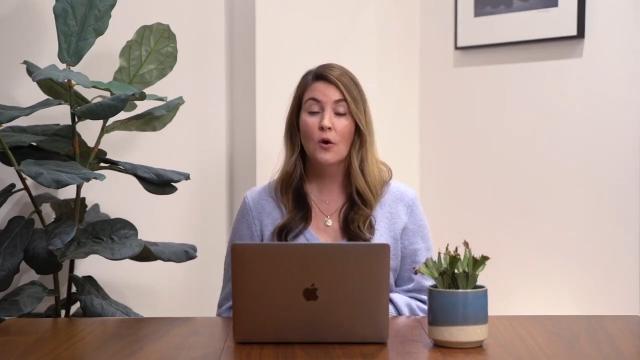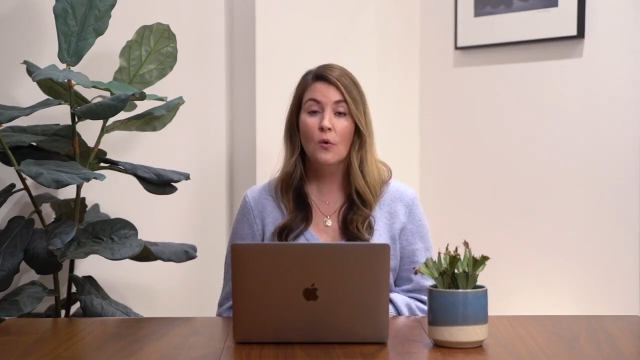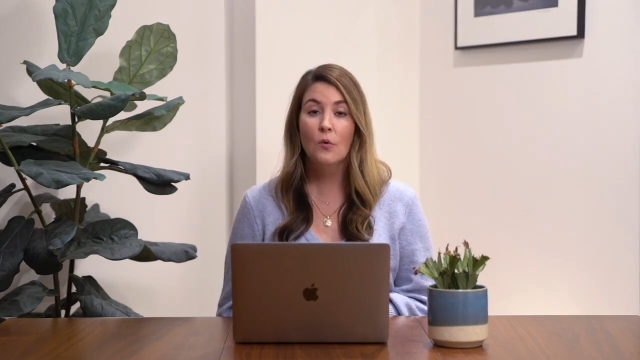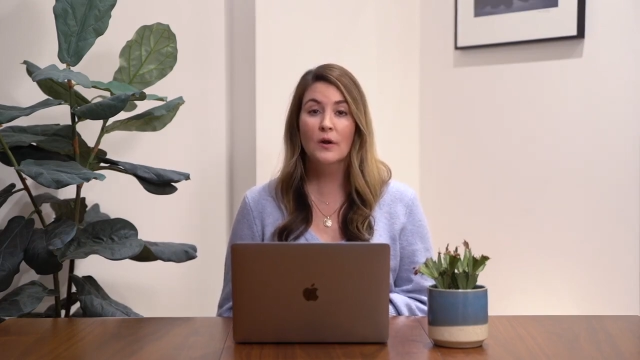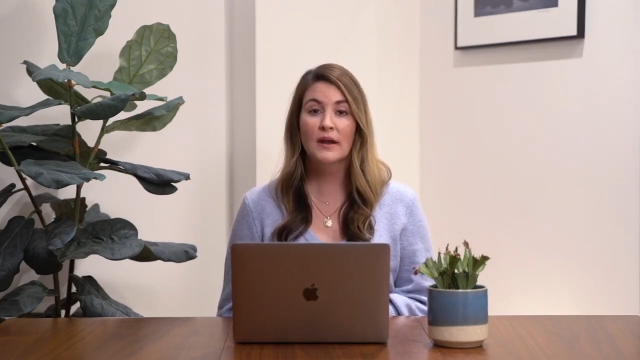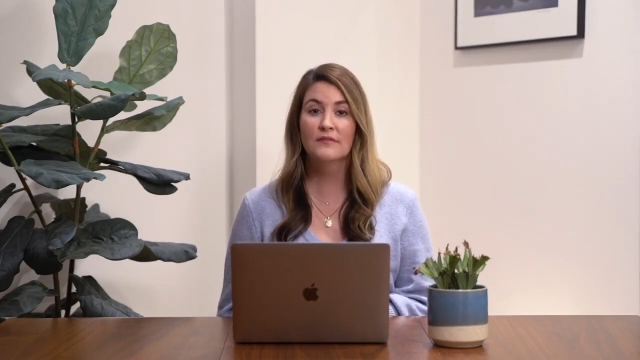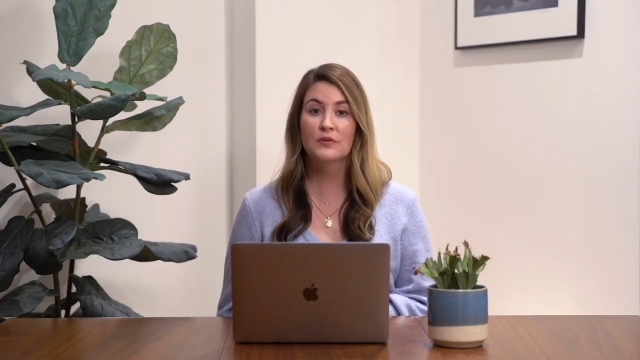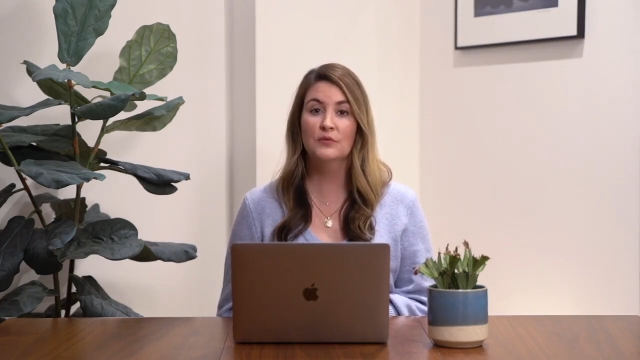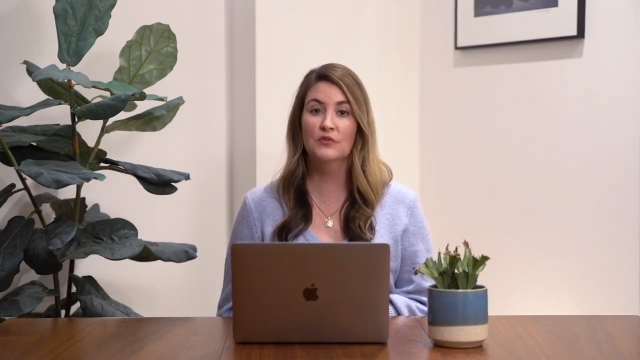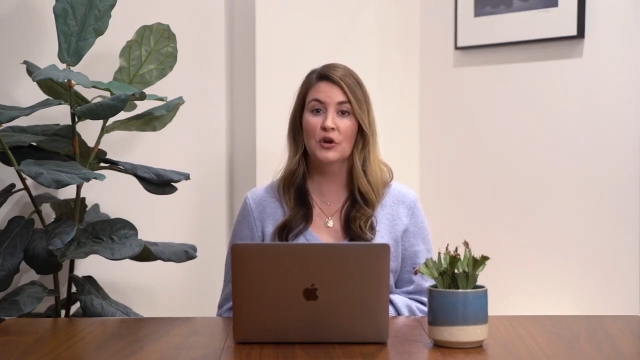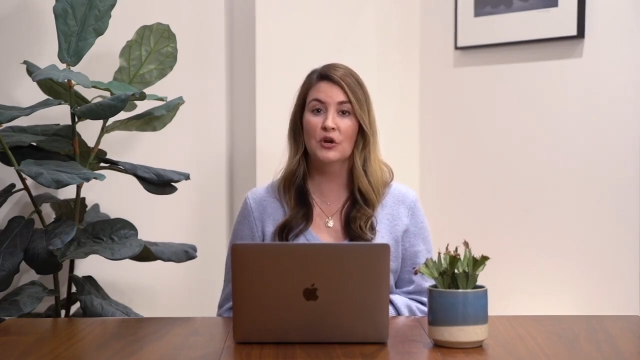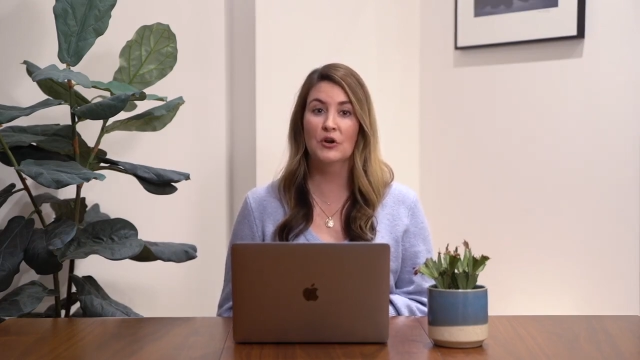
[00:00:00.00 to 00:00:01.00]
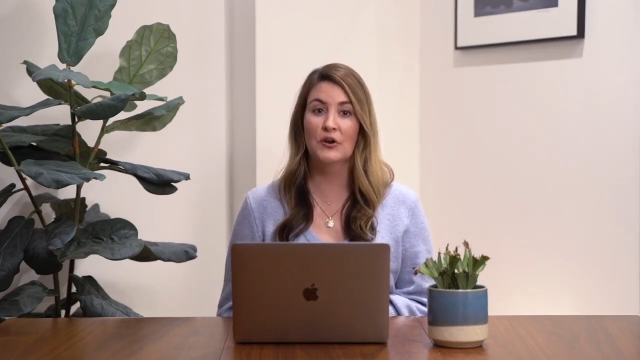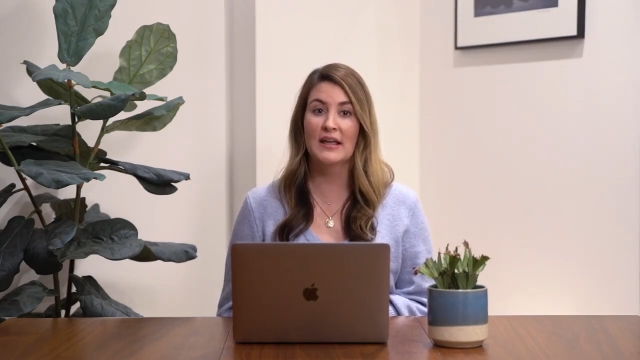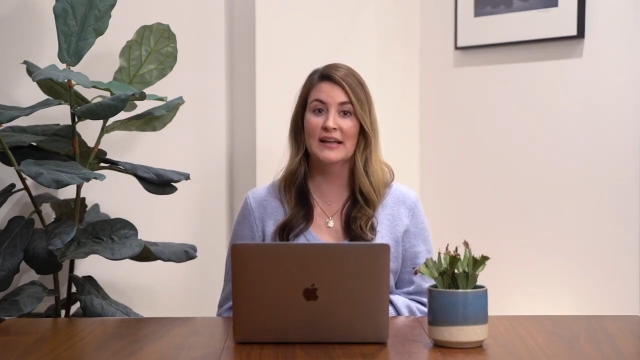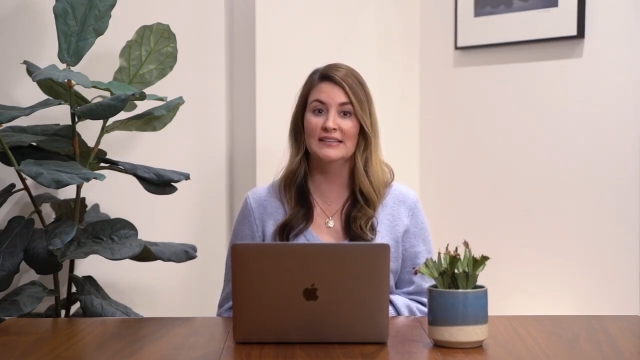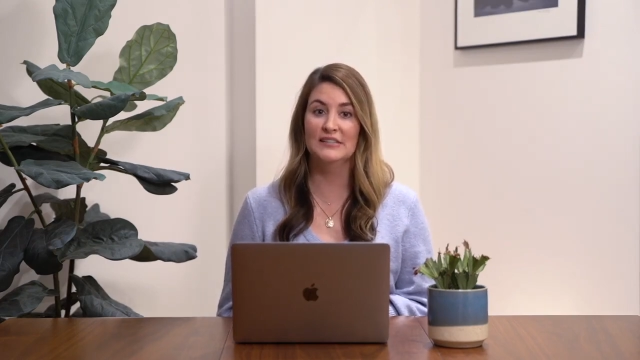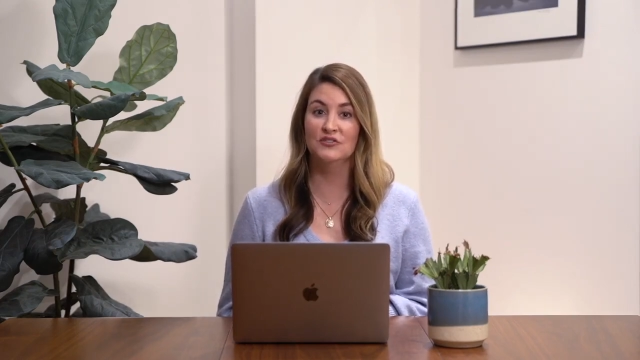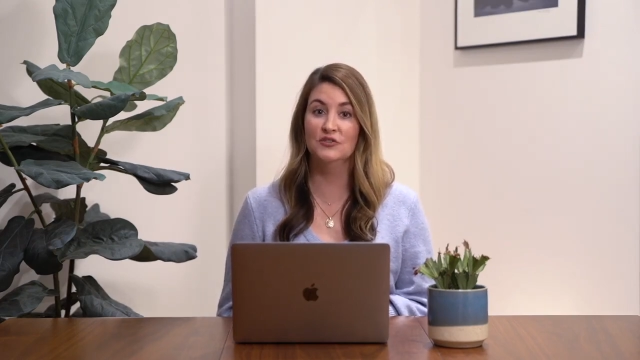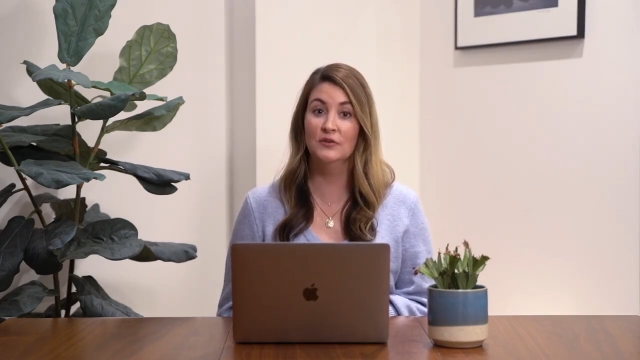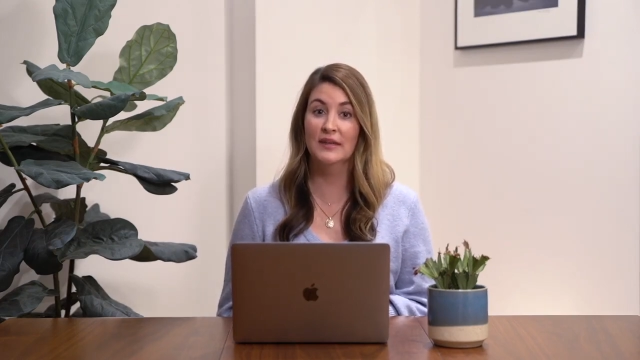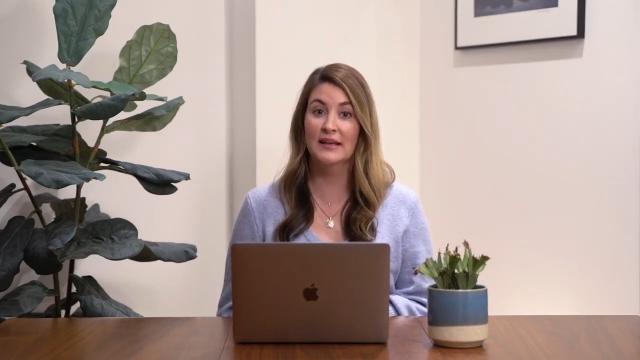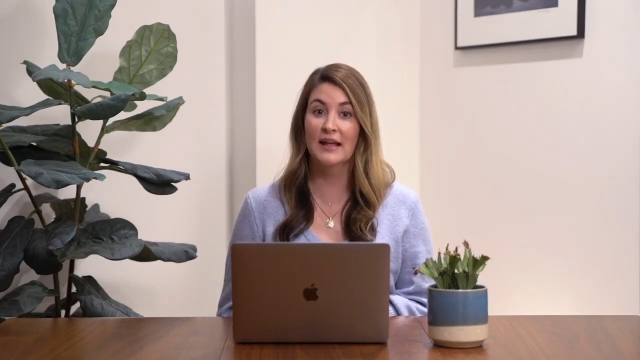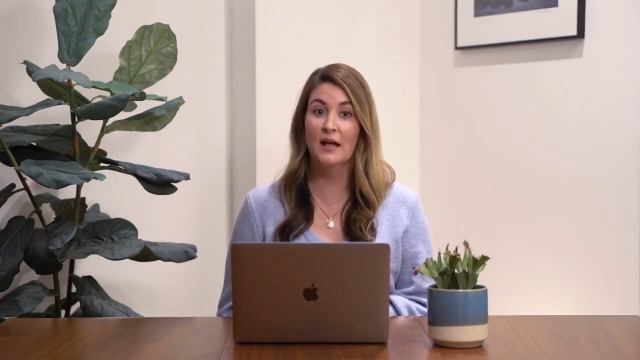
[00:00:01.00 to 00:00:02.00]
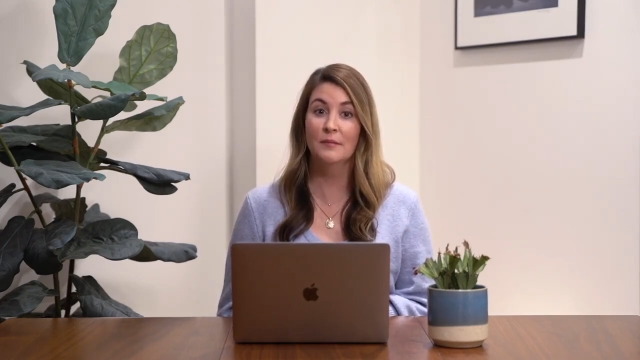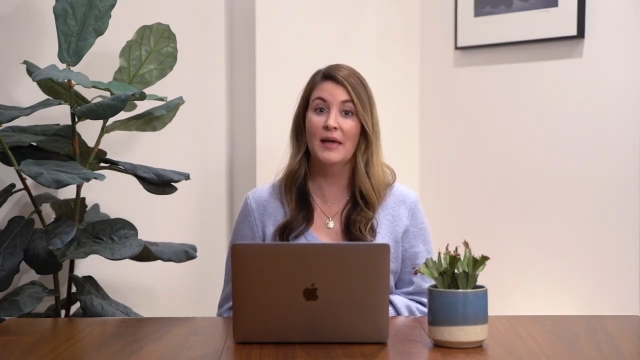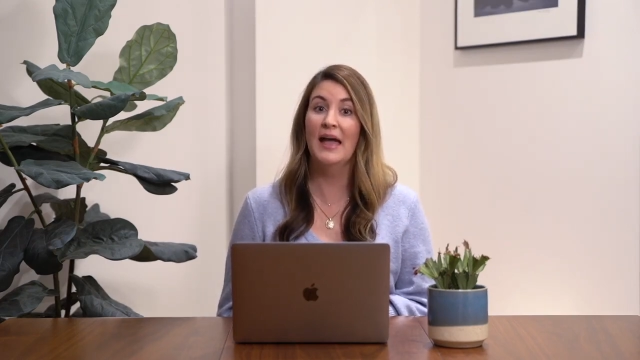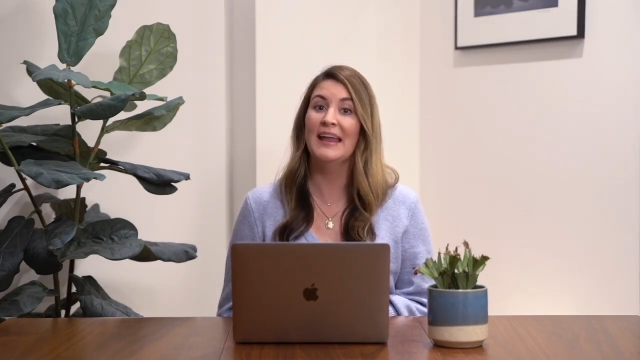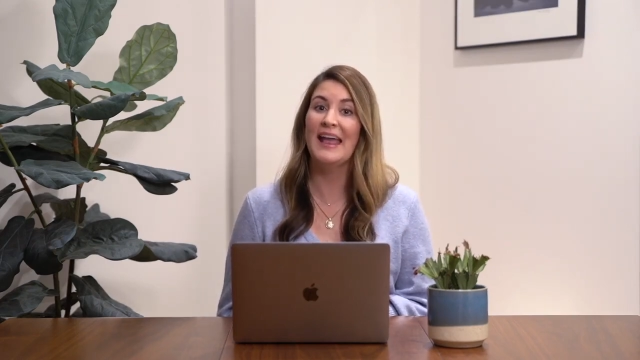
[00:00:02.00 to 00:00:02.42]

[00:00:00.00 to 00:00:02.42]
or if you start earning additional income at